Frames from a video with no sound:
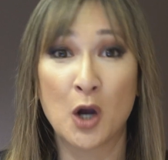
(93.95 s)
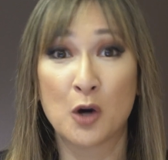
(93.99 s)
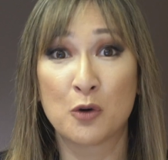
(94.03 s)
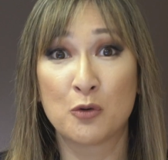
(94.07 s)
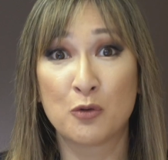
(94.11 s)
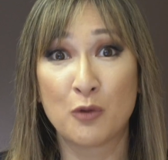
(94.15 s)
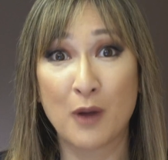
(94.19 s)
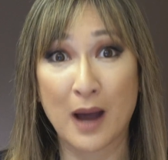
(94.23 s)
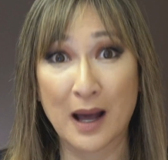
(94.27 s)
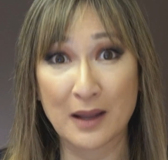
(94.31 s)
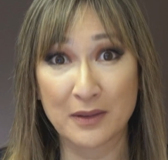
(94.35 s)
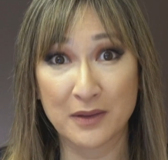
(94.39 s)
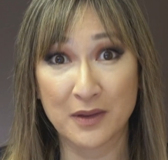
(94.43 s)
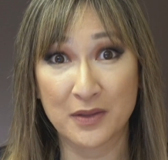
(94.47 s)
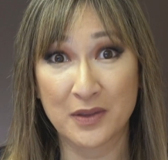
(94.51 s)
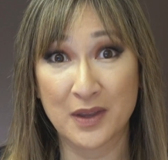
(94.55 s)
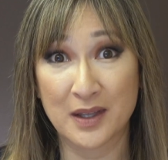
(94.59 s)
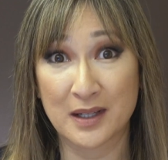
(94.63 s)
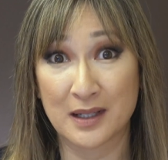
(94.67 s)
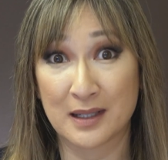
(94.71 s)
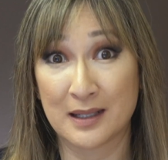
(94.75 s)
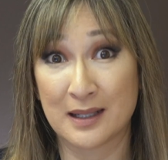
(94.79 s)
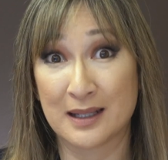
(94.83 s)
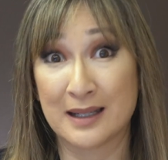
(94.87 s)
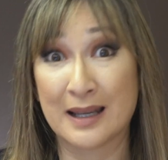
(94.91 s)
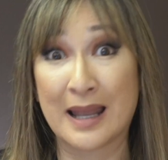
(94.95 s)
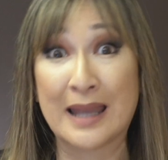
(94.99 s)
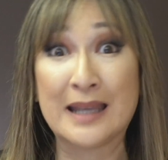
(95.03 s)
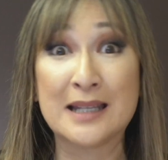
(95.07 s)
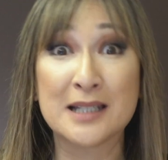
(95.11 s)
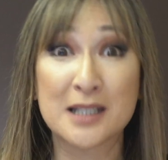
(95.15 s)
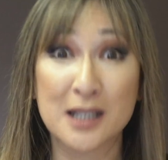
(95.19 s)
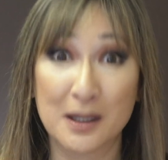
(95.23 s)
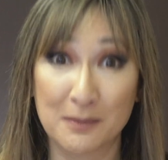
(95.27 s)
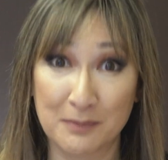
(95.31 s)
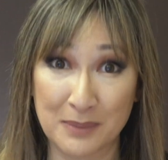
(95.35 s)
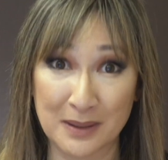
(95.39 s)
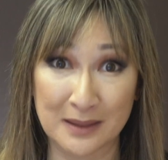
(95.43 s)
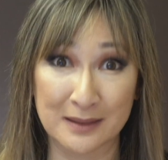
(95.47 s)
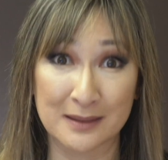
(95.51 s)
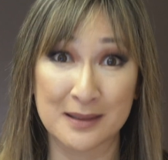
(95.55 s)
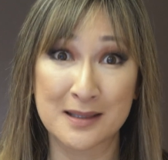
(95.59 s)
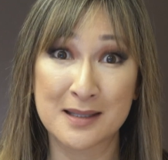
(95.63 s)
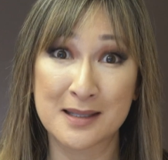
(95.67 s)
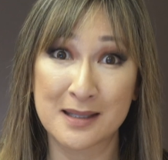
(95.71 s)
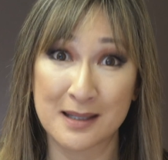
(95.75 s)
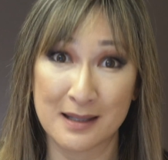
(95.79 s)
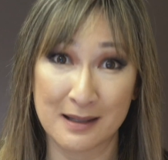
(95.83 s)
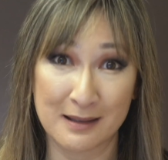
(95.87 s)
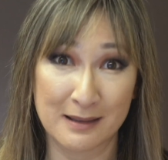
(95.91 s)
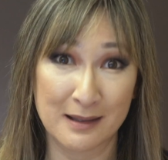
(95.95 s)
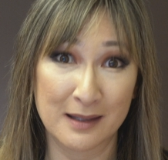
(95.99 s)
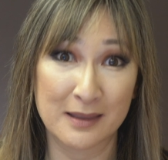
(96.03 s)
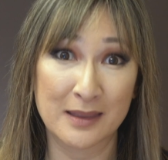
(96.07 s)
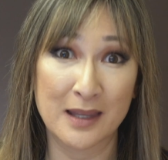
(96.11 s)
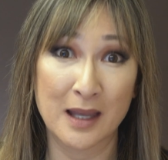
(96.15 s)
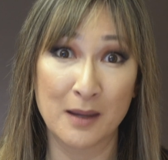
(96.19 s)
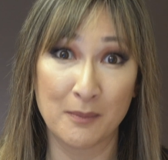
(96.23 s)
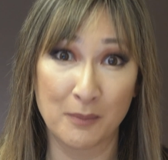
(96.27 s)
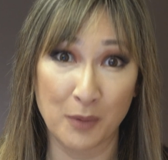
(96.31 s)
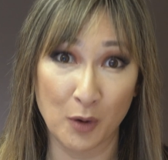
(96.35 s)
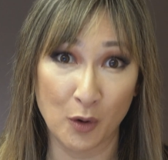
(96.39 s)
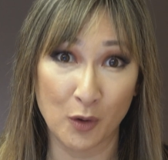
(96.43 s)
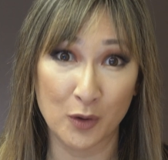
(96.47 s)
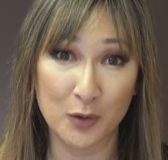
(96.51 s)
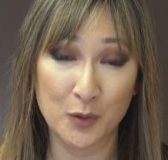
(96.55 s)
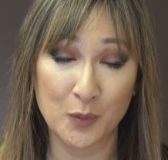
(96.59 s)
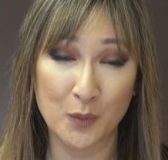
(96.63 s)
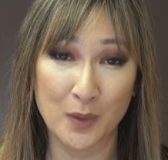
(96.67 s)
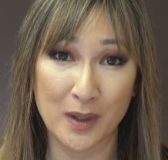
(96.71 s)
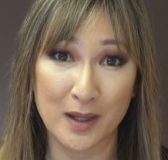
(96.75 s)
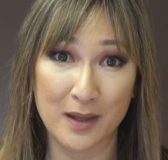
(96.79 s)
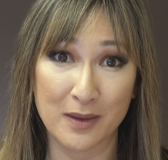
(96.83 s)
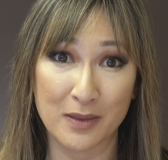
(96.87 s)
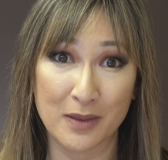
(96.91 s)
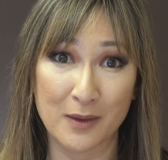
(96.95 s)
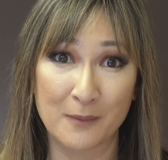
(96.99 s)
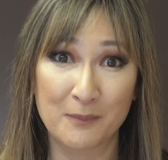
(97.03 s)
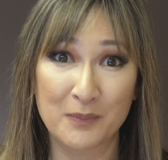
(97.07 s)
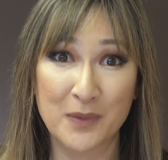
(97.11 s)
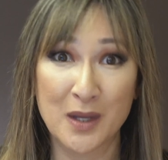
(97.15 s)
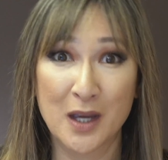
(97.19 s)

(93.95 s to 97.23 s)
rather than an innate ability that they're born with.